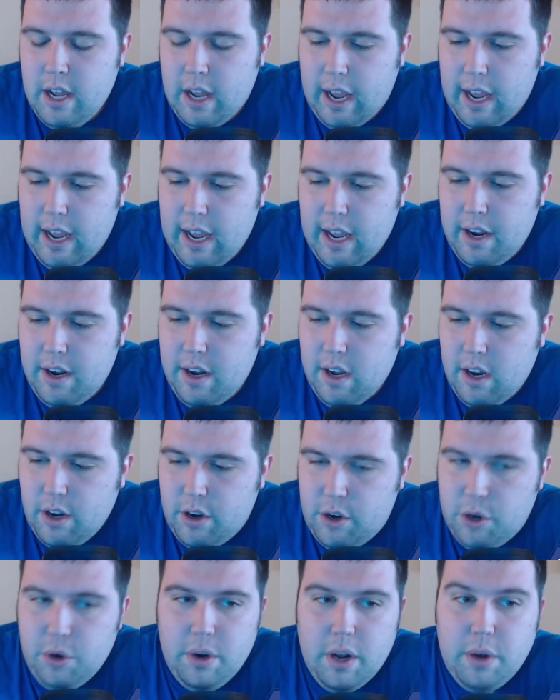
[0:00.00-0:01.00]
and uh,
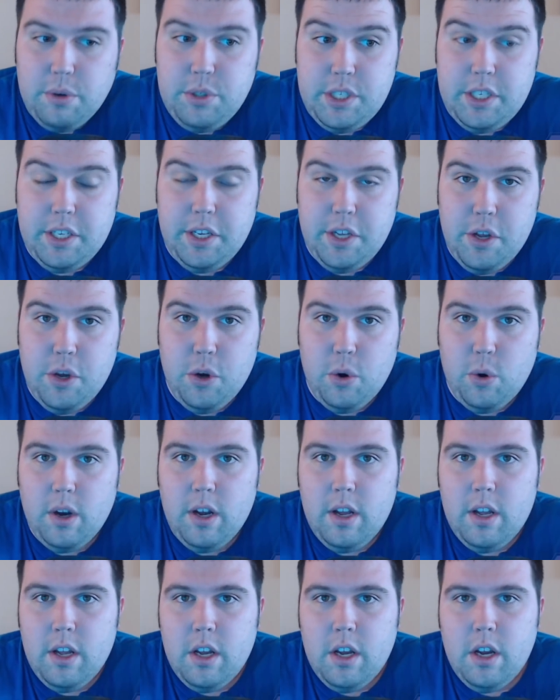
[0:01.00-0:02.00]
kudos to
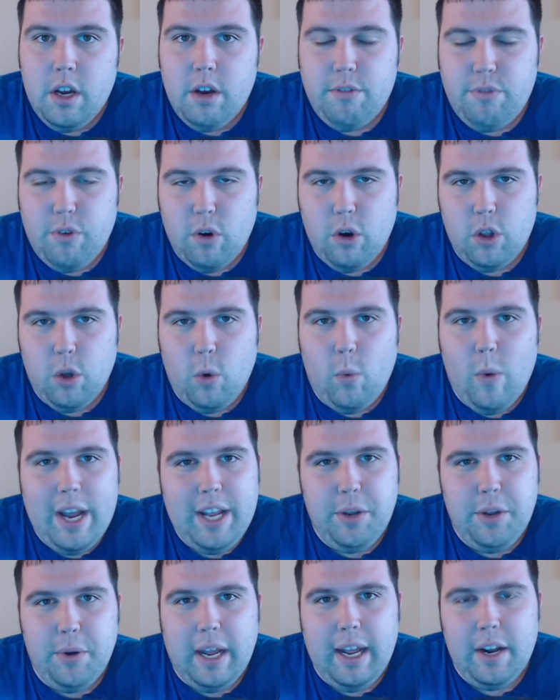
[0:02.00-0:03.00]
you for the way
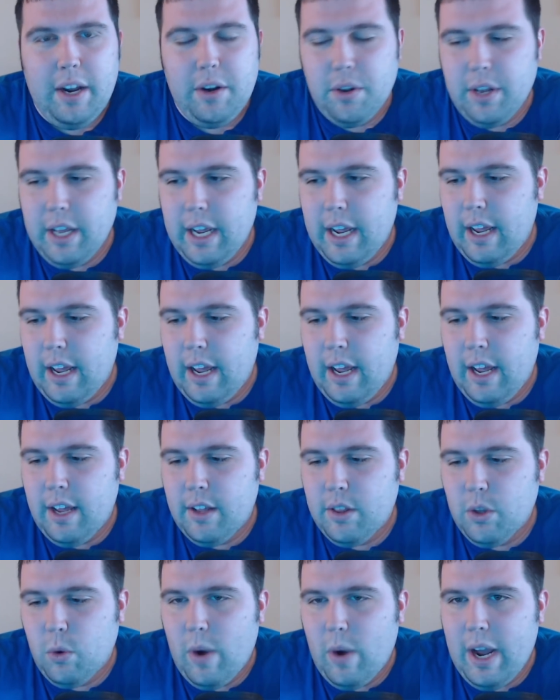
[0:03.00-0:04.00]
you handled it
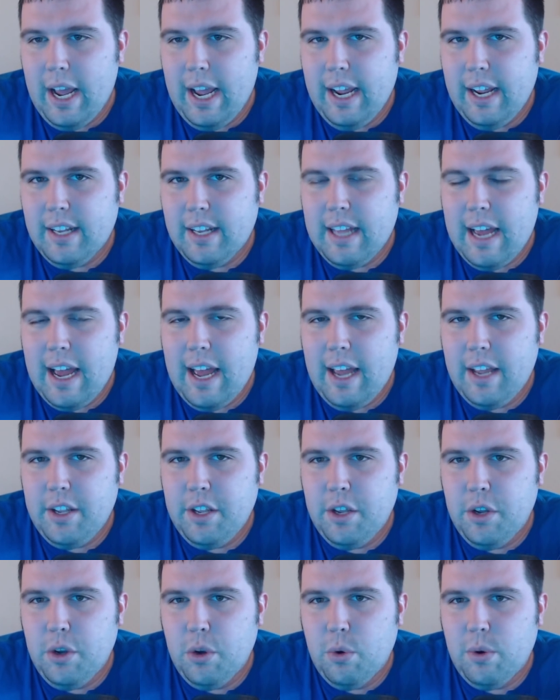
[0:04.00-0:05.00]
and the way that
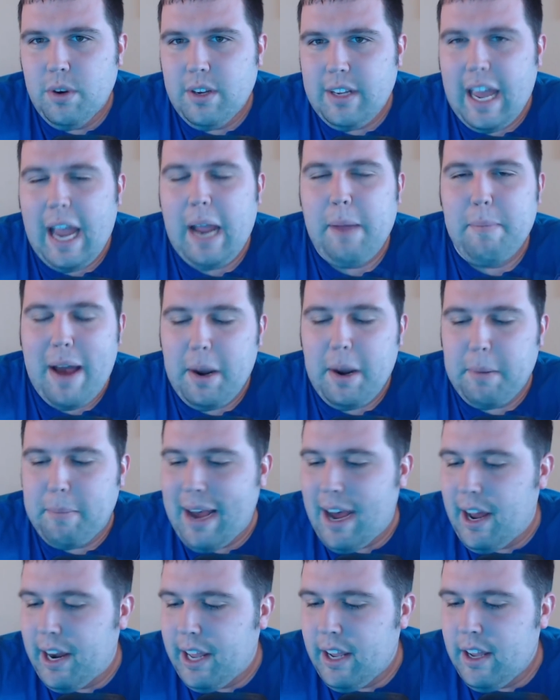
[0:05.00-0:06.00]
you came out
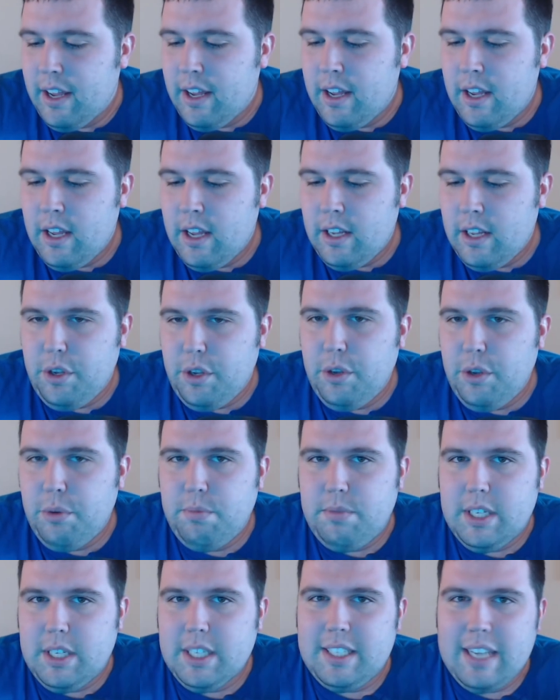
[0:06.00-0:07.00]
about it. You
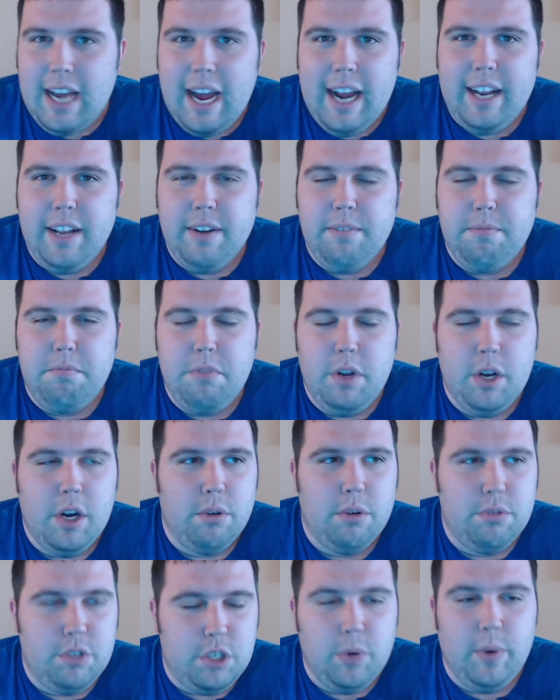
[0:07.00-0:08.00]
decided, you
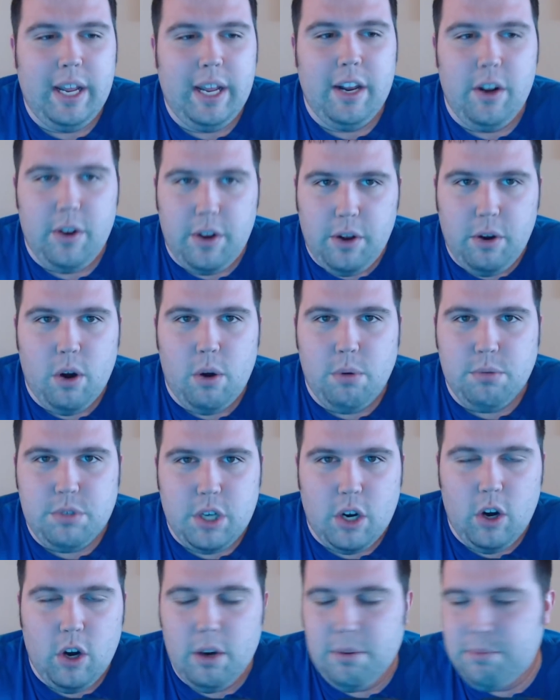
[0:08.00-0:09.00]
know, doing it on your own
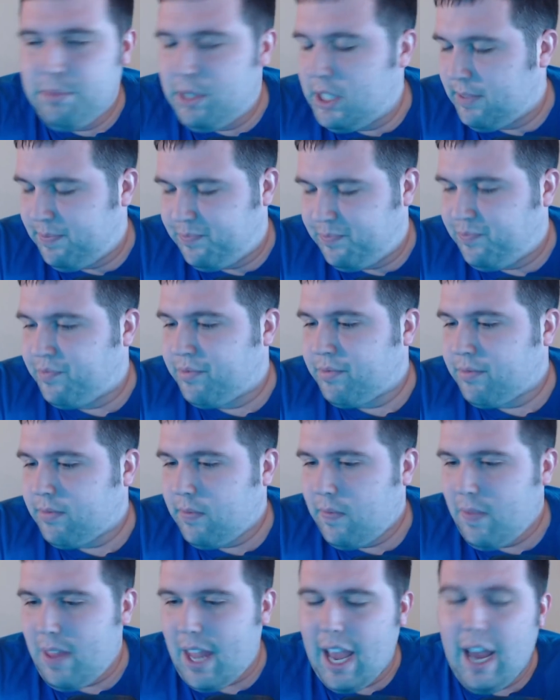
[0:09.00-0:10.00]
terms.
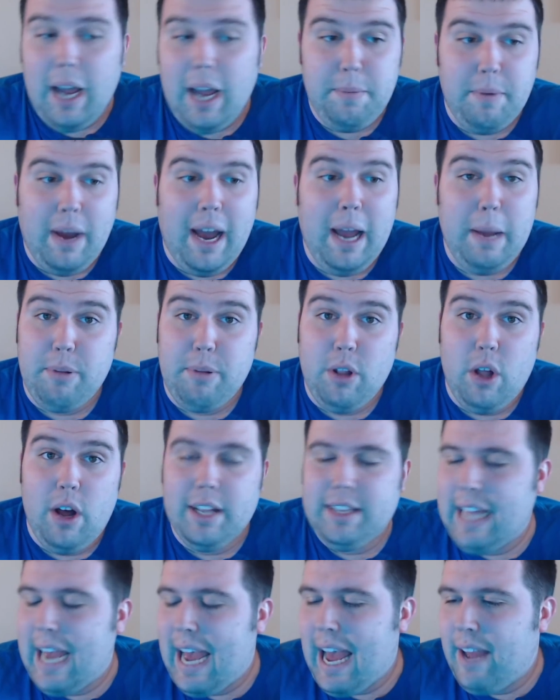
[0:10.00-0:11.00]
I, I
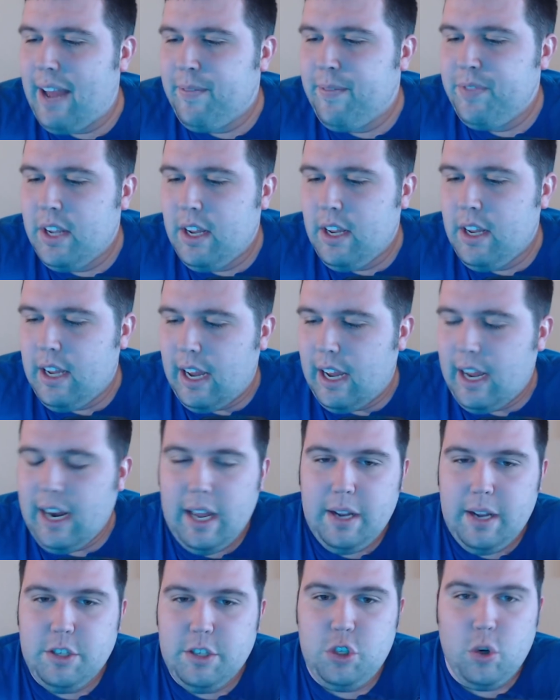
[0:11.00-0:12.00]
applaud that, and
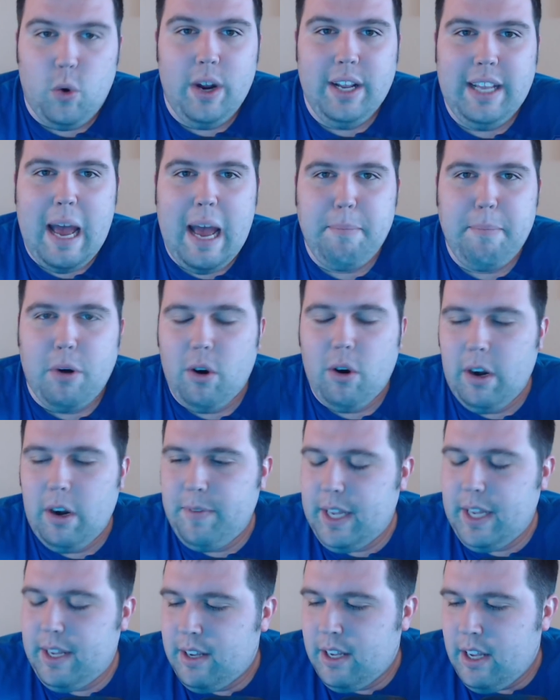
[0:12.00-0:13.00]
I enjoy that part
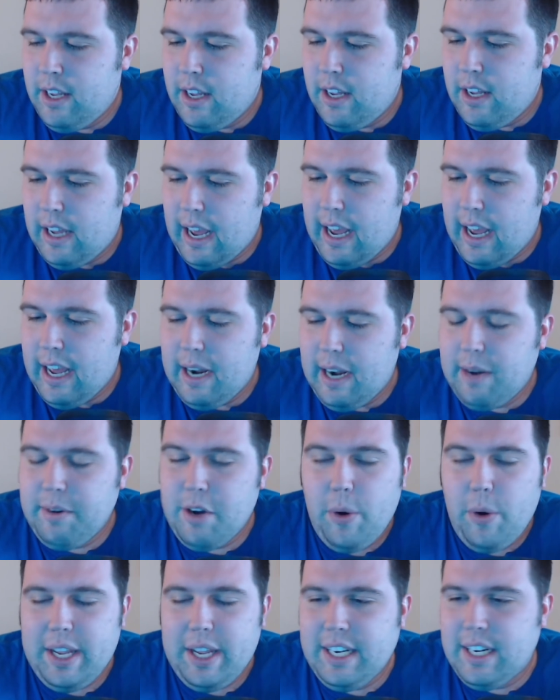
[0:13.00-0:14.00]
of it, and I
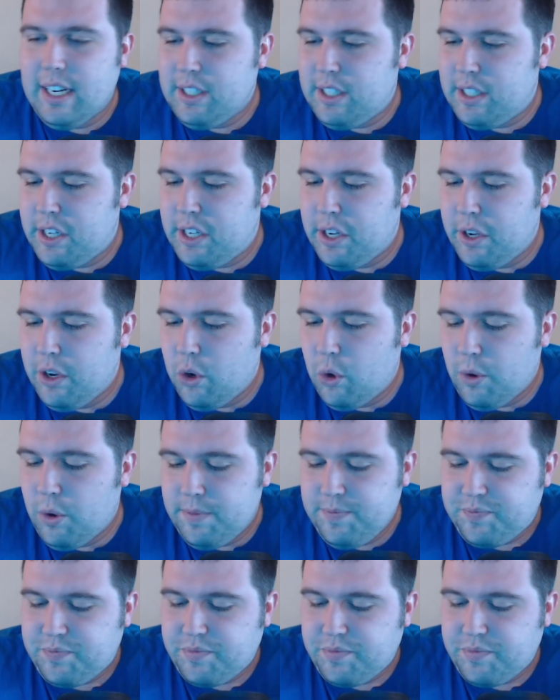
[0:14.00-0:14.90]
know he does too.